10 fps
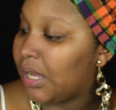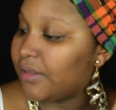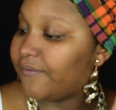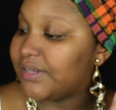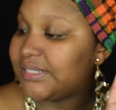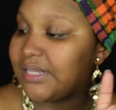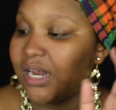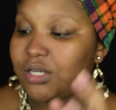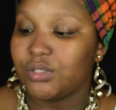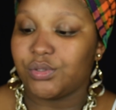the first thing that
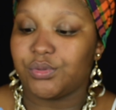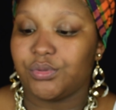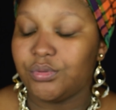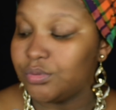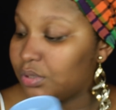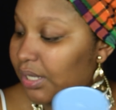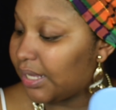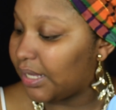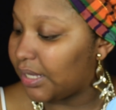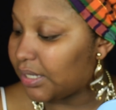I do
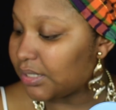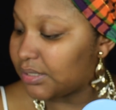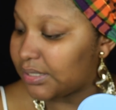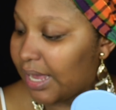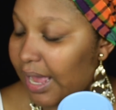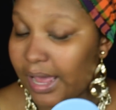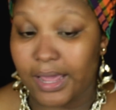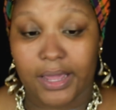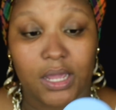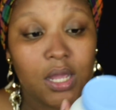is
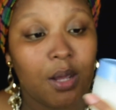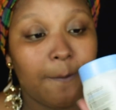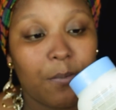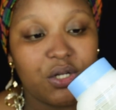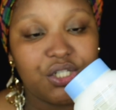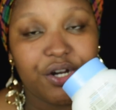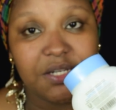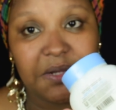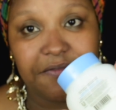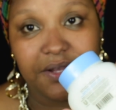I
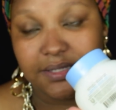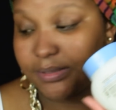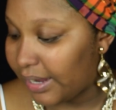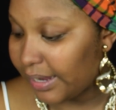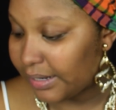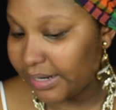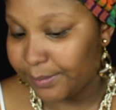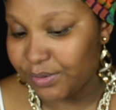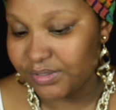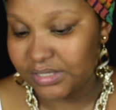moisturize my face, and
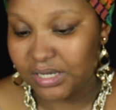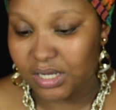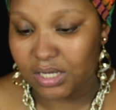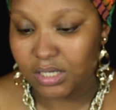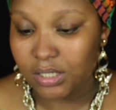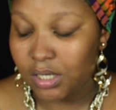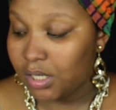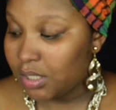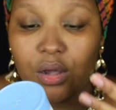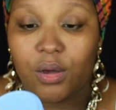I'm using
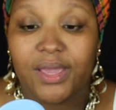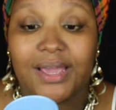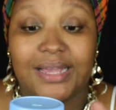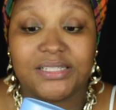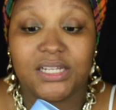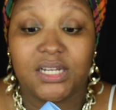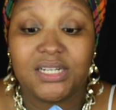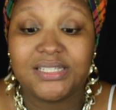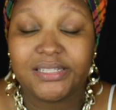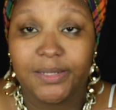okay guys, another
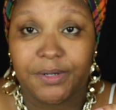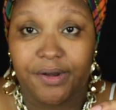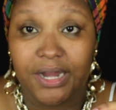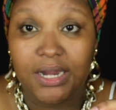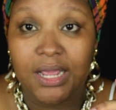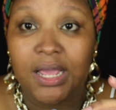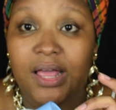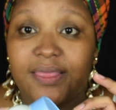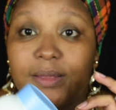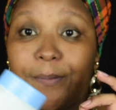disclaimer, right?
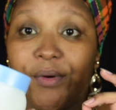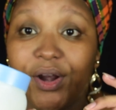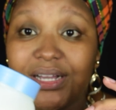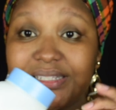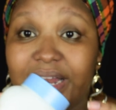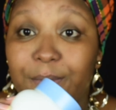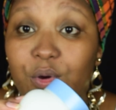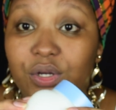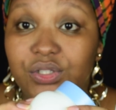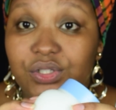The products that I'm
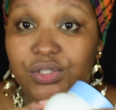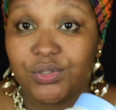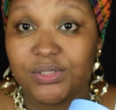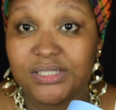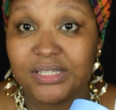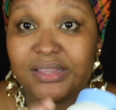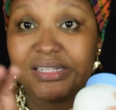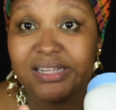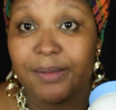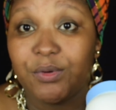going to use, the
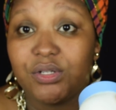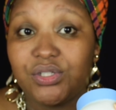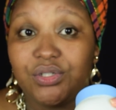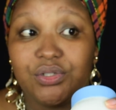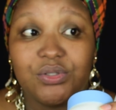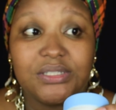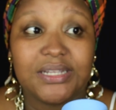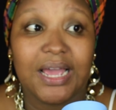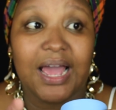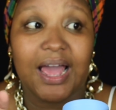things that I'm going to use,
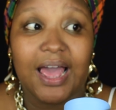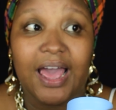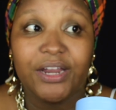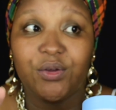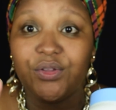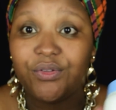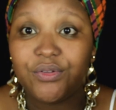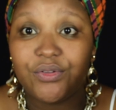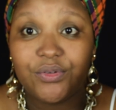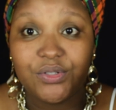I
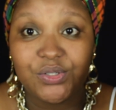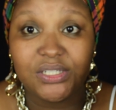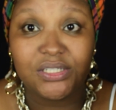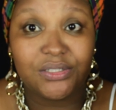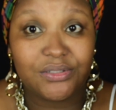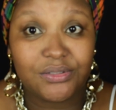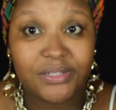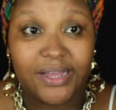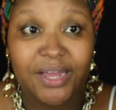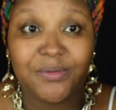
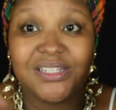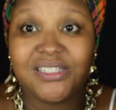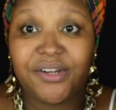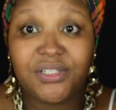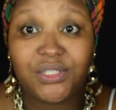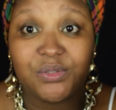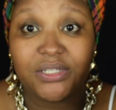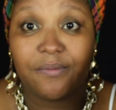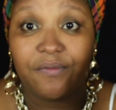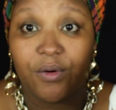don't necessarily use
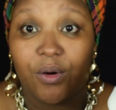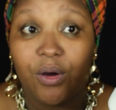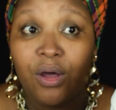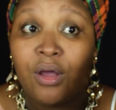them for